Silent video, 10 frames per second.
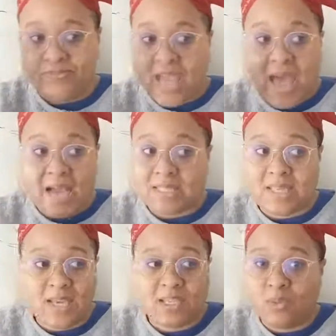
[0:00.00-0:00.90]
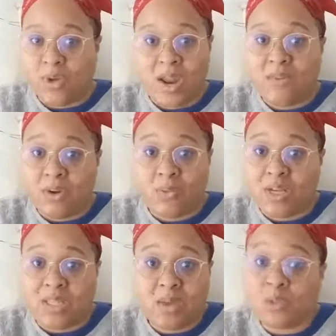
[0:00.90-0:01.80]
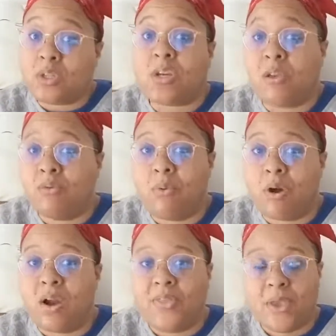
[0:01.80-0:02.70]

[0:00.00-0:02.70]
access, whatever it was he was looking for.